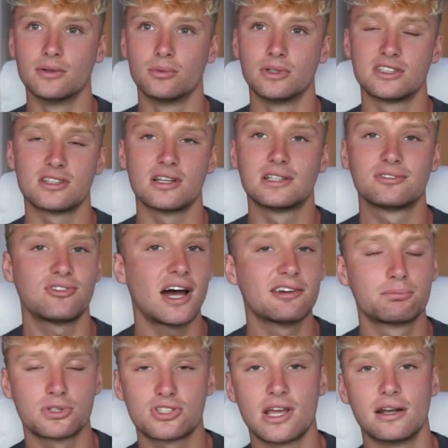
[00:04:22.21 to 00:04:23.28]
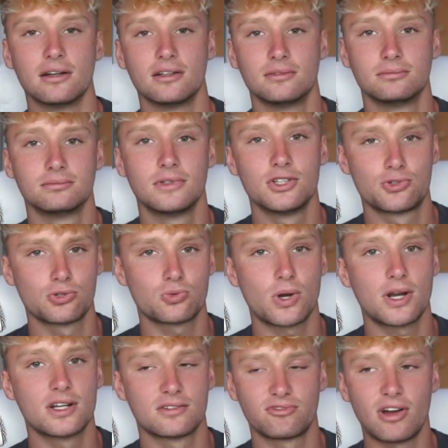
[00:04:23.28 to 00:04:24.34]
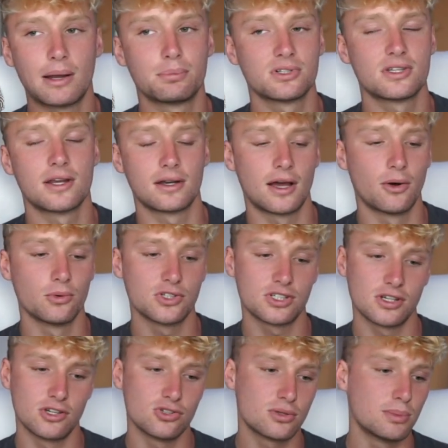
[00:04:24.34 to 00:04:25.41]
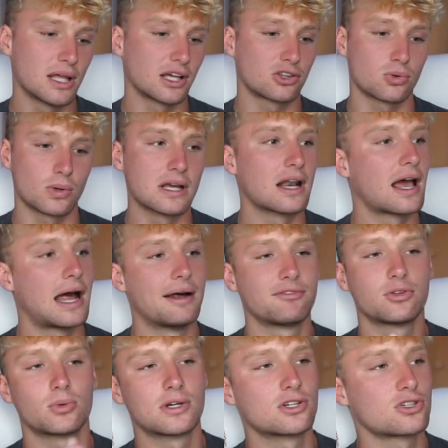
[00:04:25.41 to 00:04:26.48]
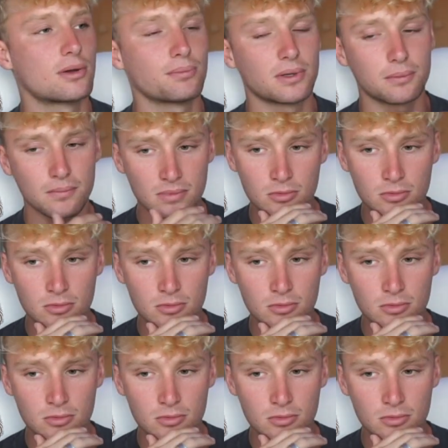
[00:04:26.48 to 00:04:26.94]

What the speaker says: It's 5%. Interest rate is 5% now, which it used to be like 3.5, 3 or something.